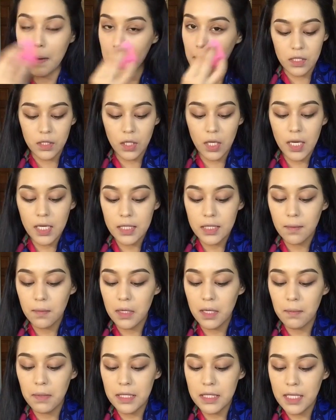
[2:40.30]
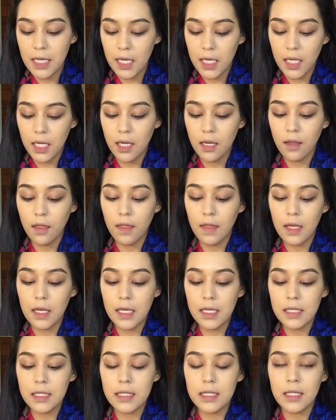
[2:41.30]
So next I'm gonna be taking
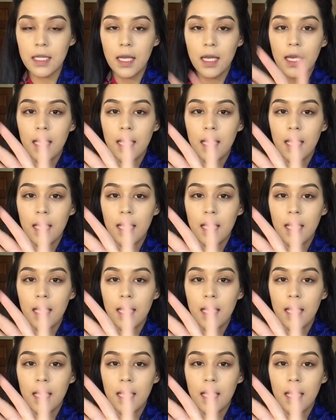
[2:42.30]
this